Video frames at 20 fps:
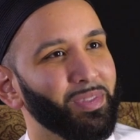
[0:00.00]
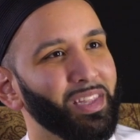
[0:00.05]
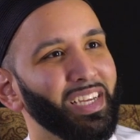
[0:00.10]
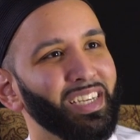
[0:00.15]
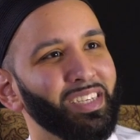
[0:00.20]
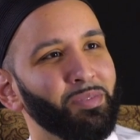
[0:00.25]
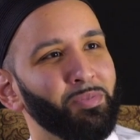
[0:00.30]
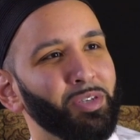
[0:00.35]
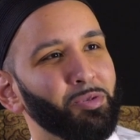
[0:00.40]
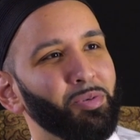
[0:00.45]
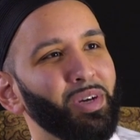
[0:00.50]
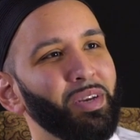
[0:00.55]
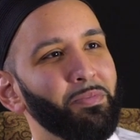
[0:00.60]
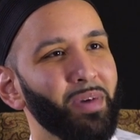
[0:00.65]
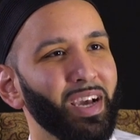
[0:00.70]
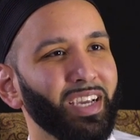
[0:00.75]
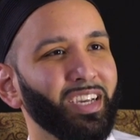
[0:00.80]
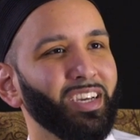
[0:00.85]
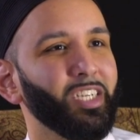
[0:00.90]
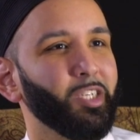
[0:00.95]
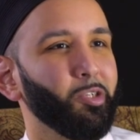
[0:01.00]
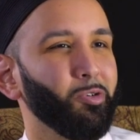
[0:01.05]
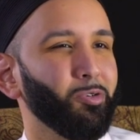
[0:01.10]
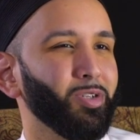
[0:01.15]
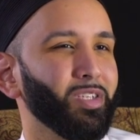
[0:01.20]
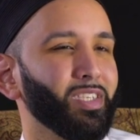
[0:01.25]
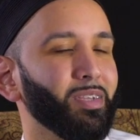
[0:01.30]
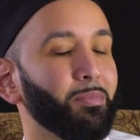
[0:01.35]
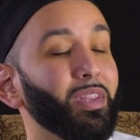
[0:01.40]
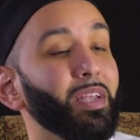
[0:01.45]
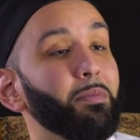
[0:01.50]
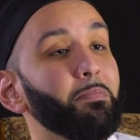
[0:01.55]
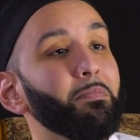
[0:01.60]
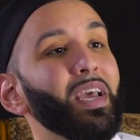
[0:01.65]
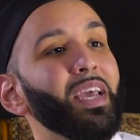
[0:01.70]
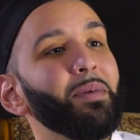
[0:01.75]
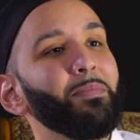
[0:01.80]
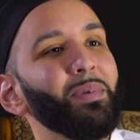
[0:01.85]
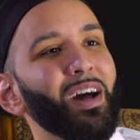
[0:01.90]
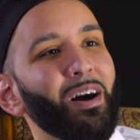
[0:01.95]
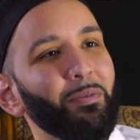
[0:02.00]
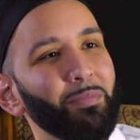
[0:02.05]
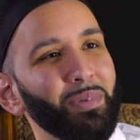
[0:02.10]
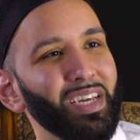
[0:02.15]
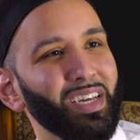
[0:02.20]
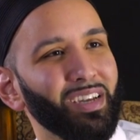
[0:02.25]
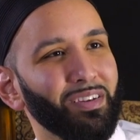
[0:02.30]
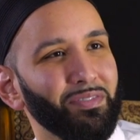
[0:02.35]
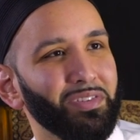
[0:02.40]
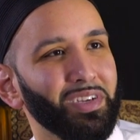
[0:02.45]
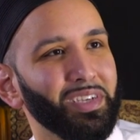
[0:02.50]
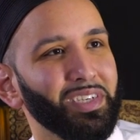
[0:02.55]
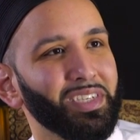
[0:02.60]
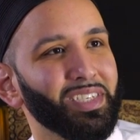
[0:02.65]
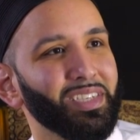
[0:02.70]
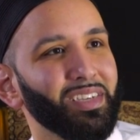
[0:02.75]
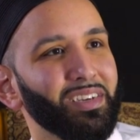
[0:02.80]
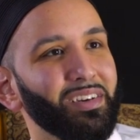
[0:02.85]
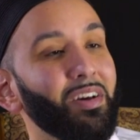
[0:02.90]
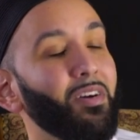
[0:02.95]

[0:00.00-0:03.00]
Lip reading: things between Mecca and Jerusalem, then maybe I'll be convinced."